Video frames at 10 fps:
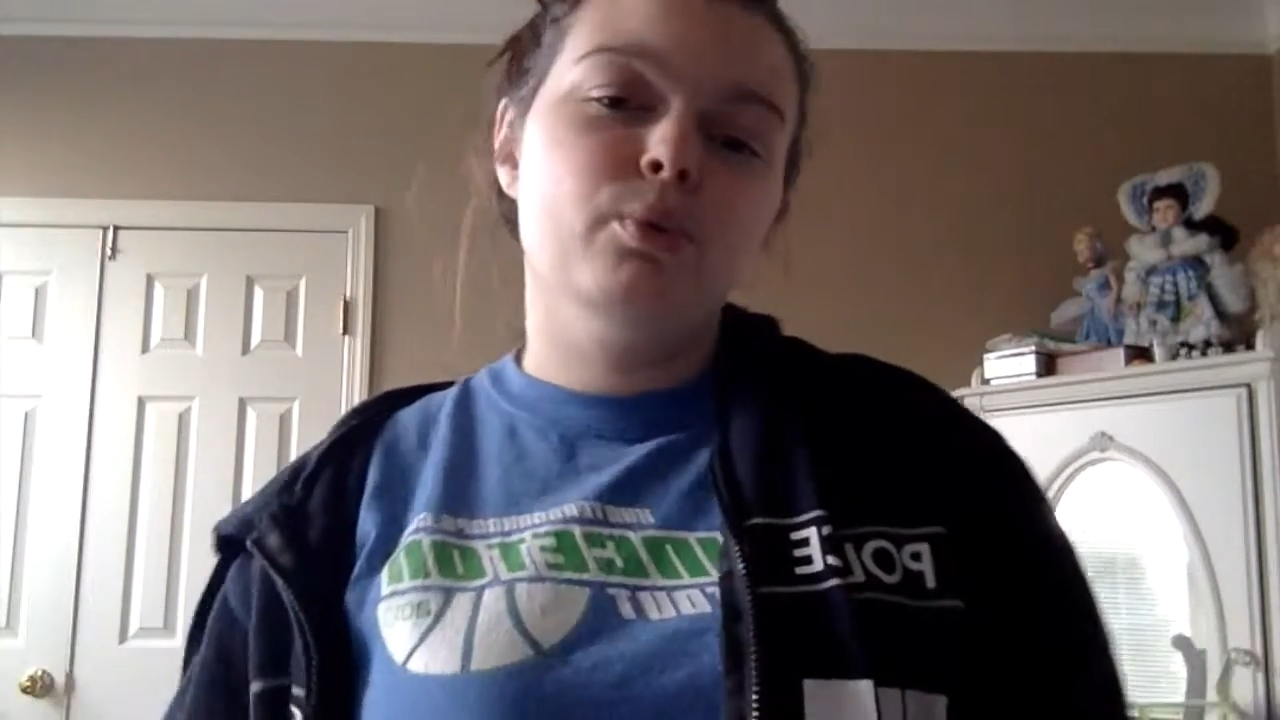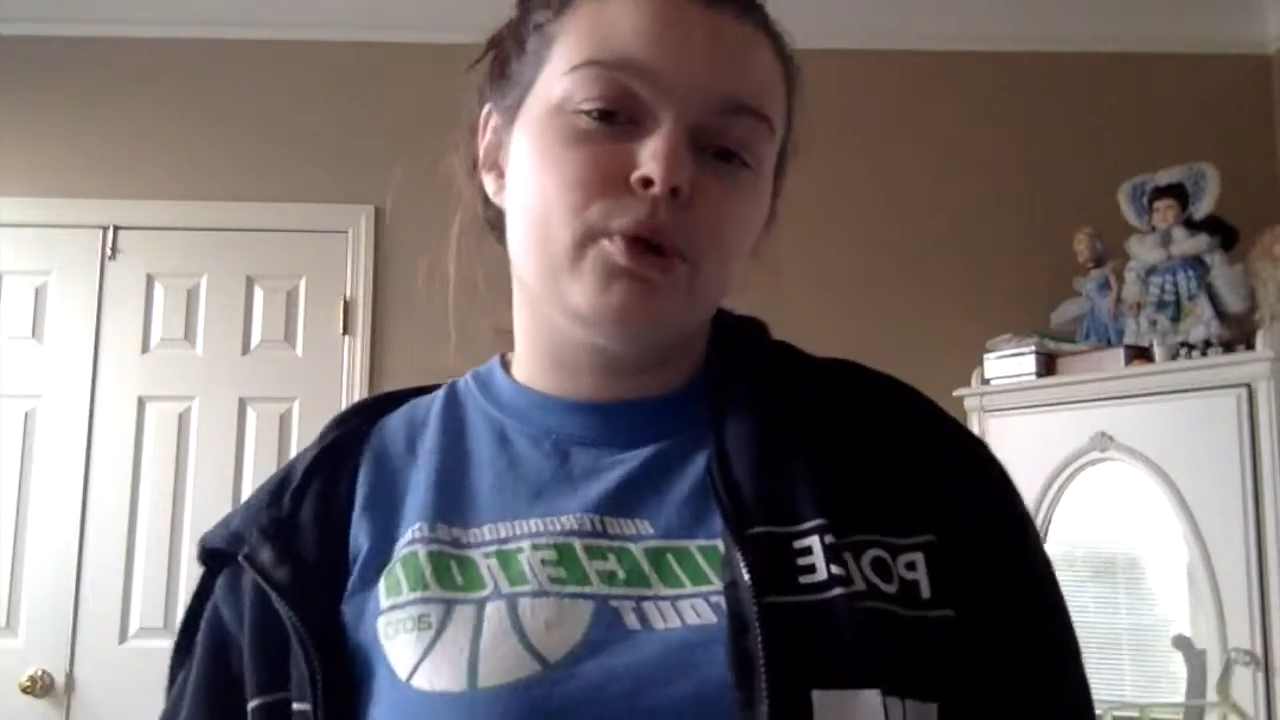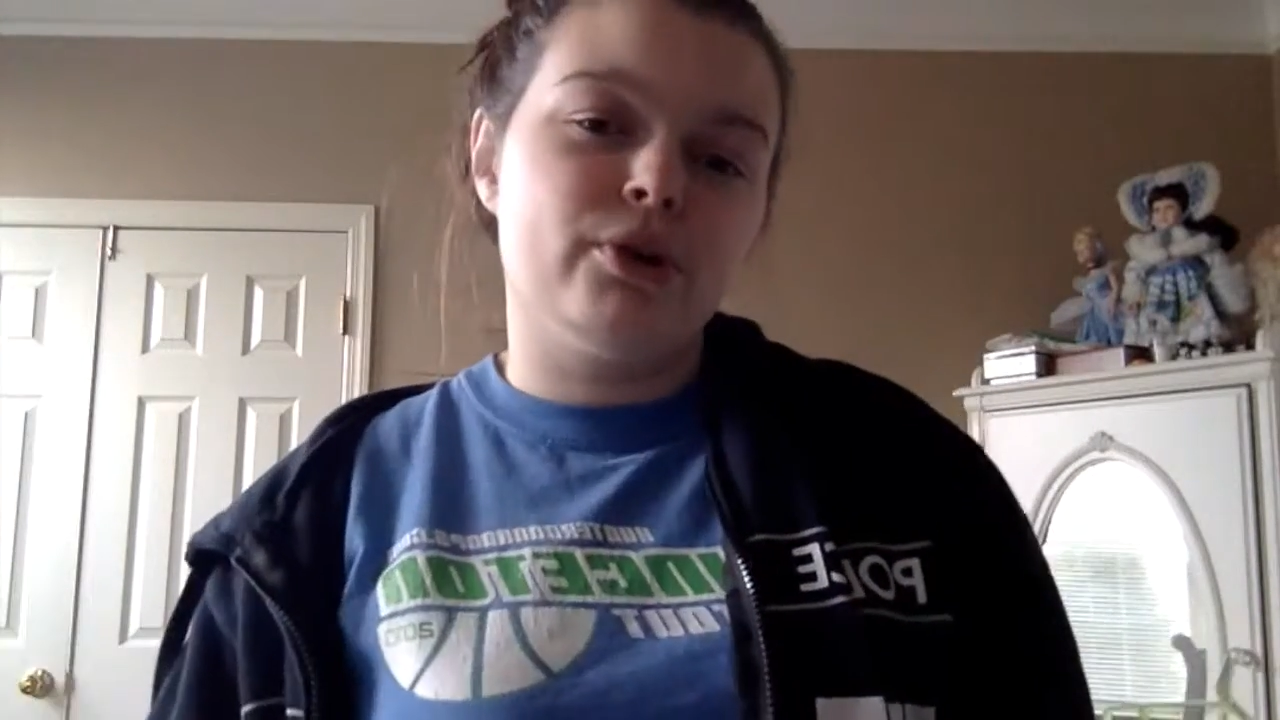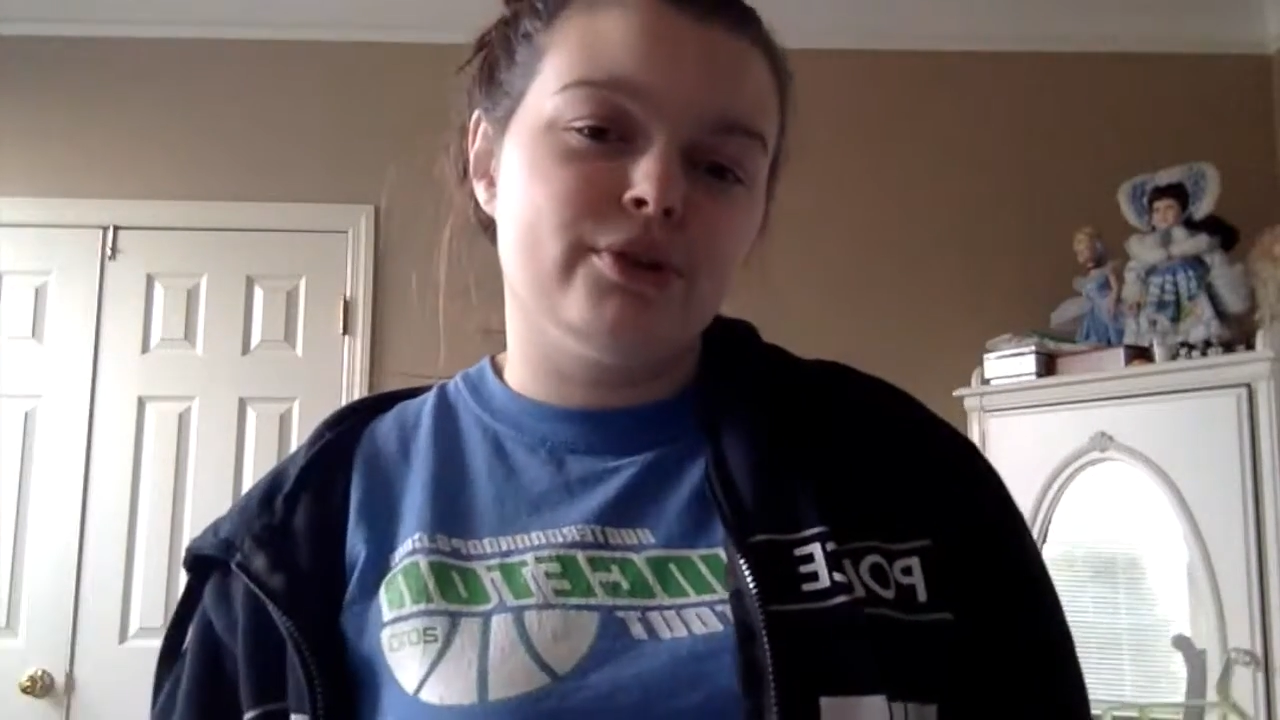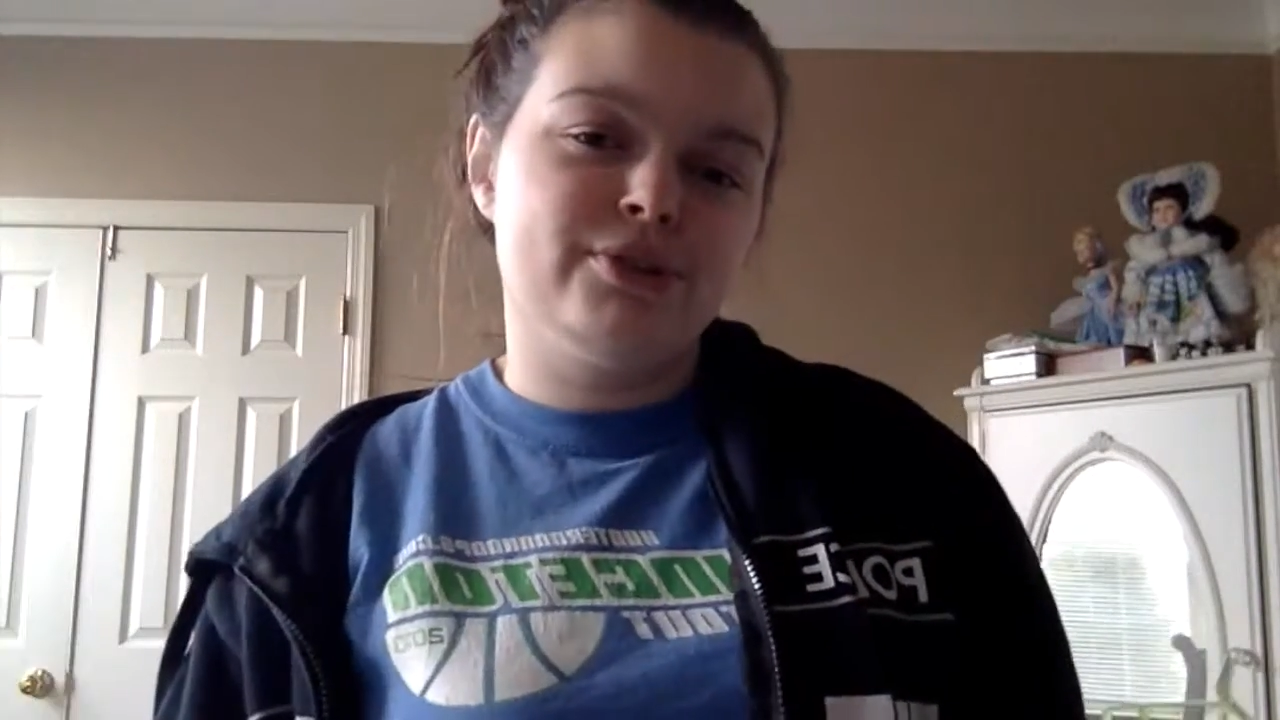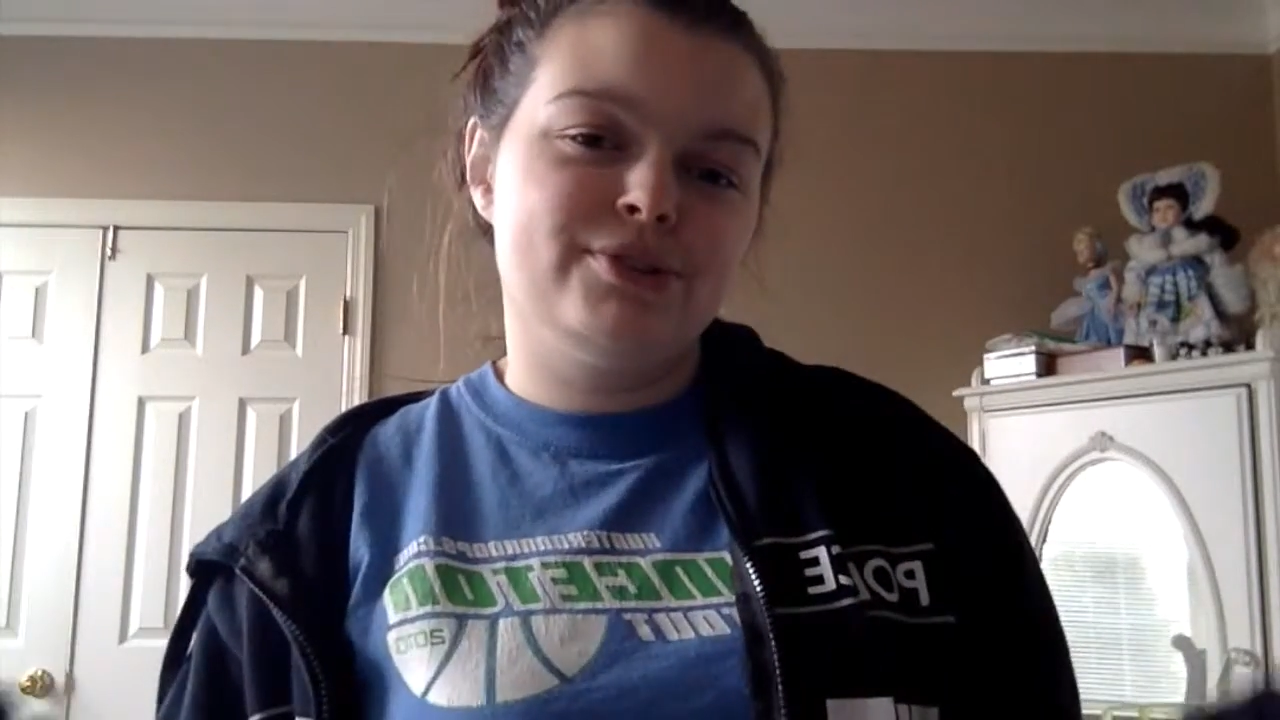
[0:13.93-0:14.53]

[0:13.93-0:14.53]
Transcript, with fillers: World